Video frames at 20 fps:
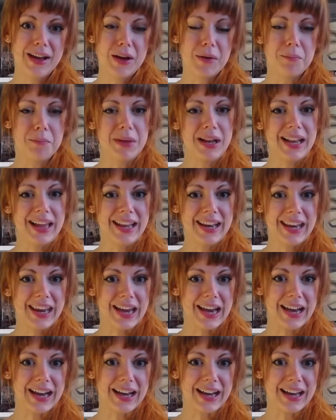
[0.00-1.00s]

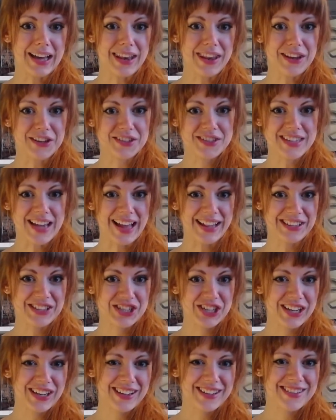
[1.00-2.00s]
millennia
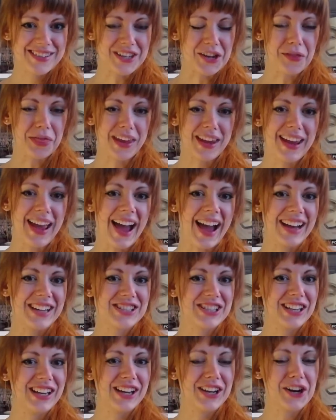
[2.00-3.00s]
nostalgic, so they
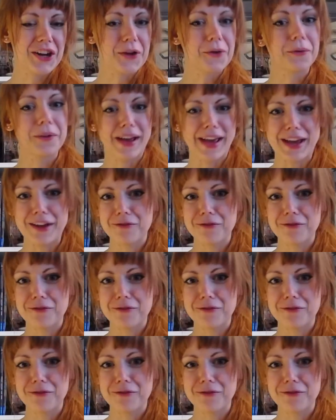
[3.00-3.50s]
actually got away